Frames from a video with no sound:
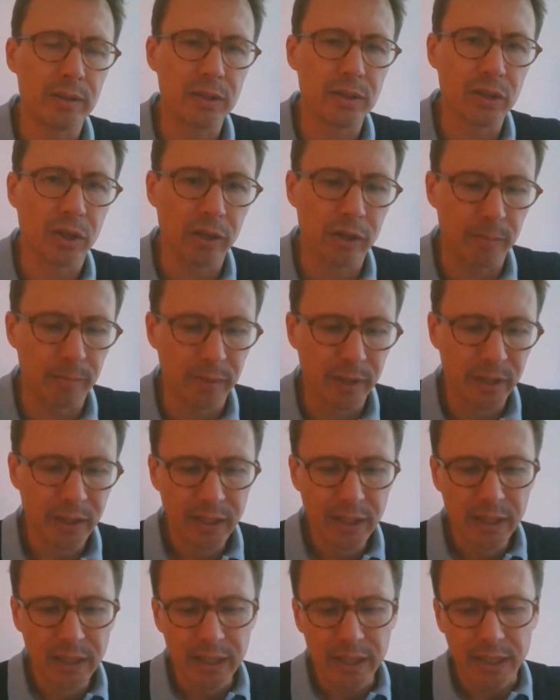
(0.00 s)
the term
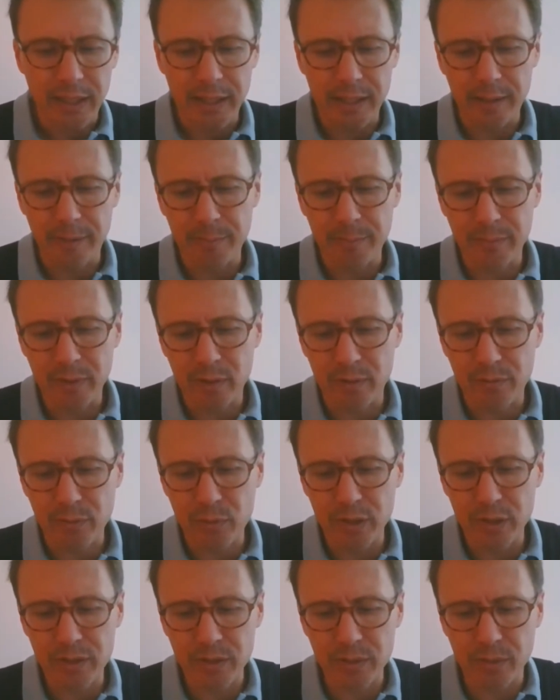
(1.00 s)
um, of
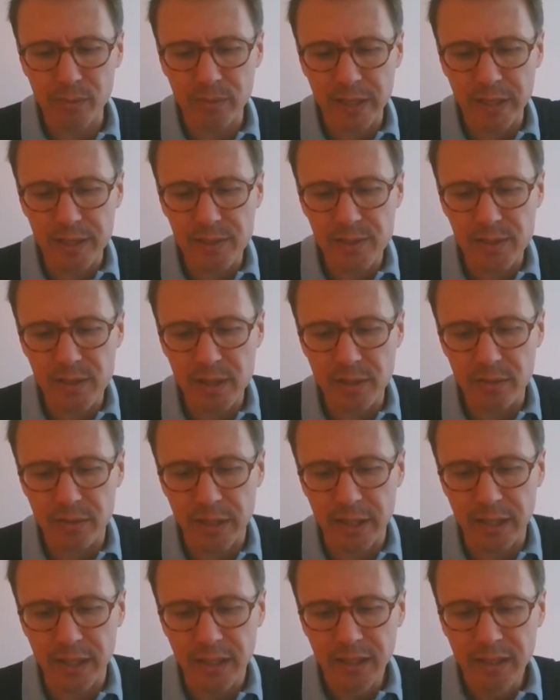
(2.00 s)
critical race
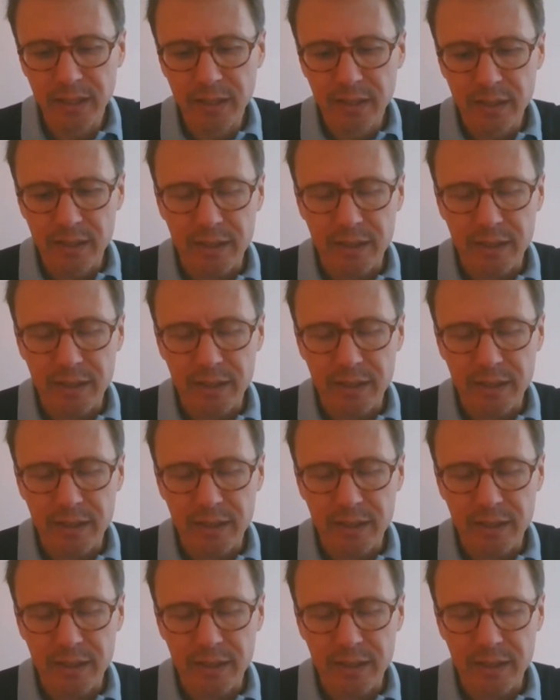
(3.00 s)
theory.